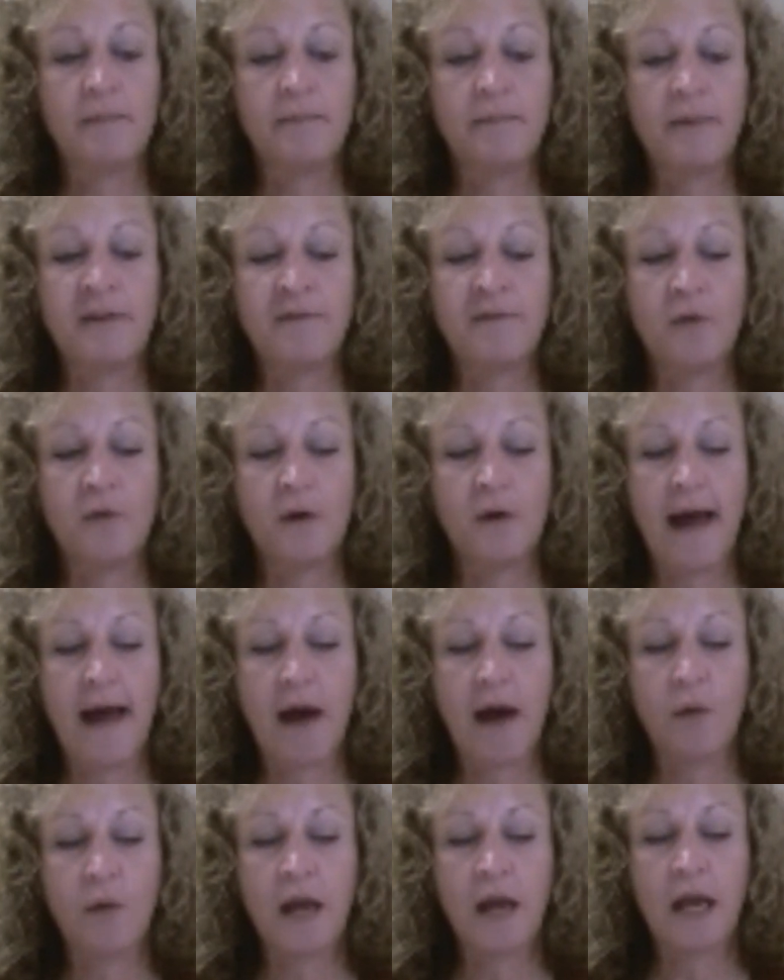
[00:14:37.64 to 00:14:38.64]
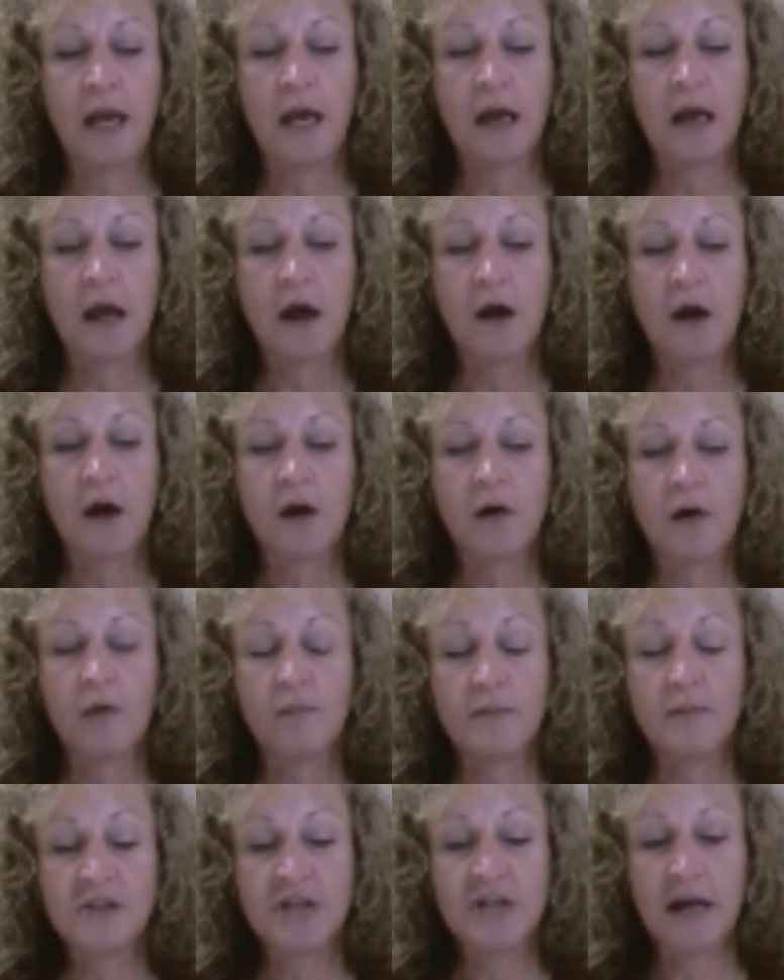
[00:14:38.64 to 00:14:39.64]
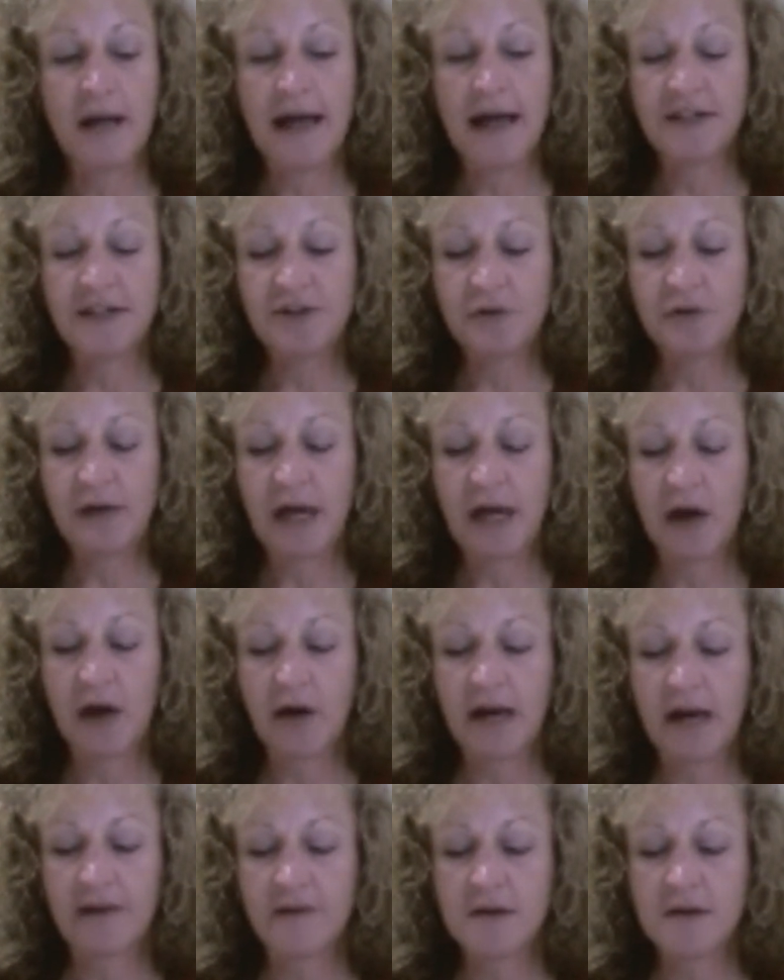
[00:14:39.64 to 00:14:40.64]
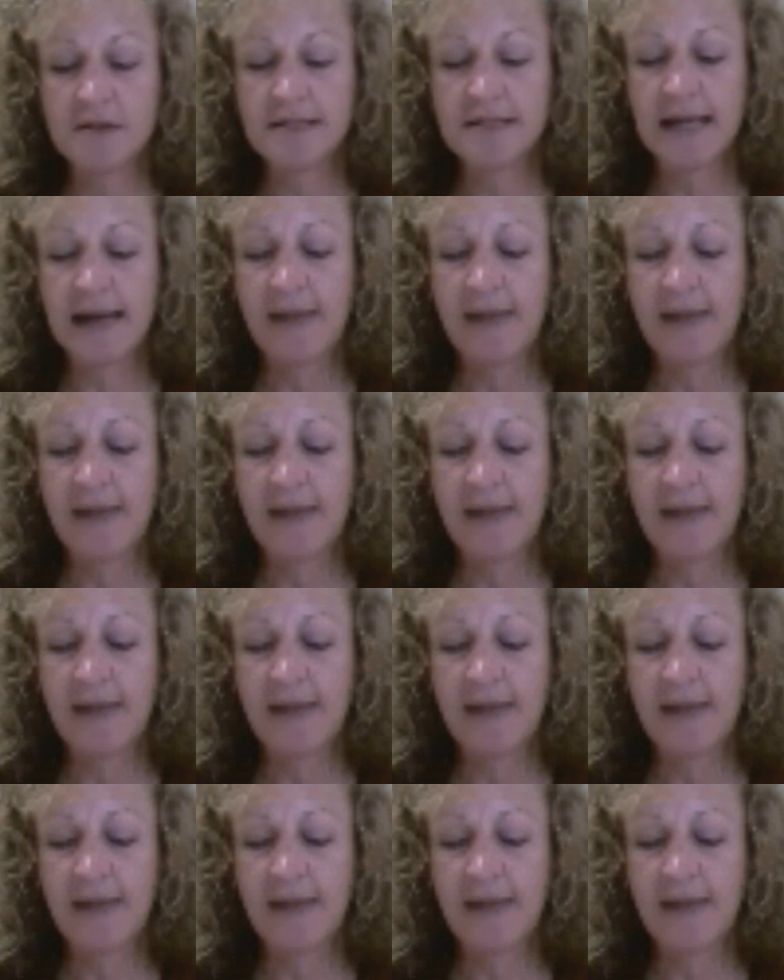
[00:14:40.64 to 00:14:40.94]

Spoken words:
before that week, Michelle had 2 caregivers,